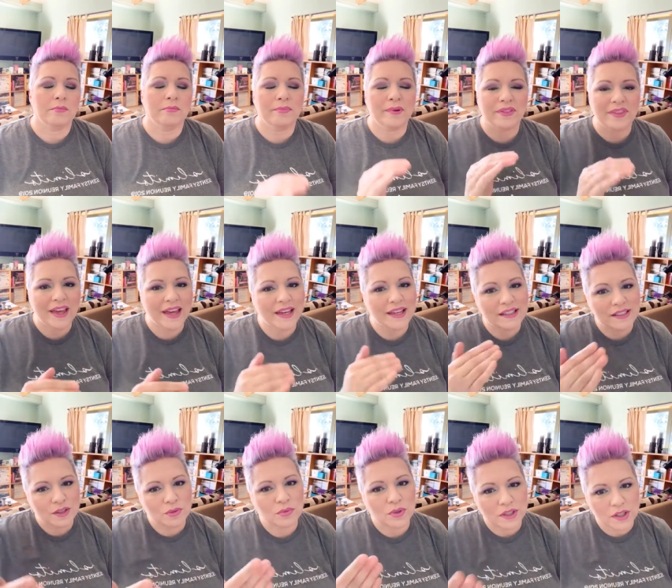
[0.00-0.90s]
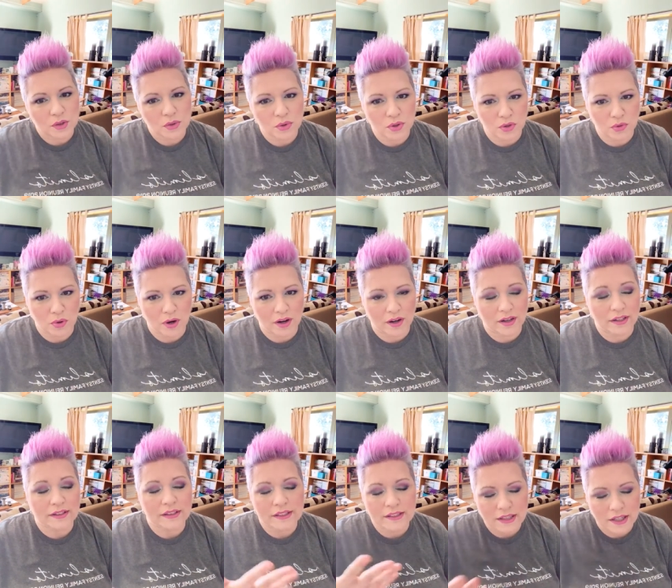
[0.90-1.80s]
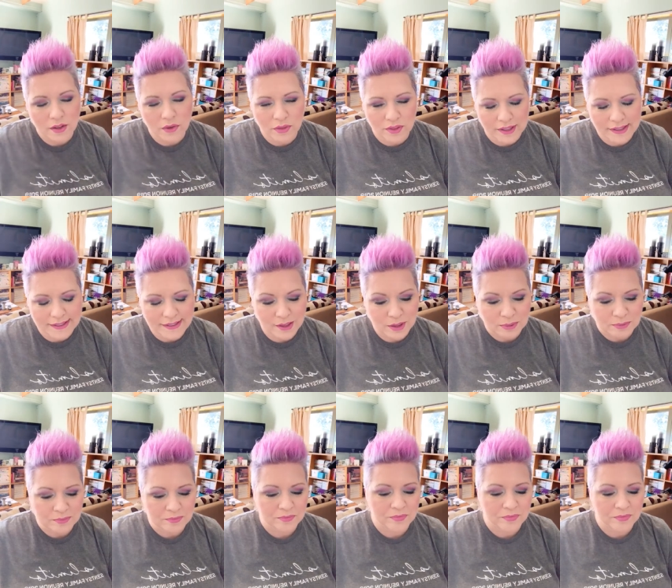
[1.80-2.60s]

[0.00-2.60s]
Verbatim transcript: But that isn't really who you are. At least I don't think so.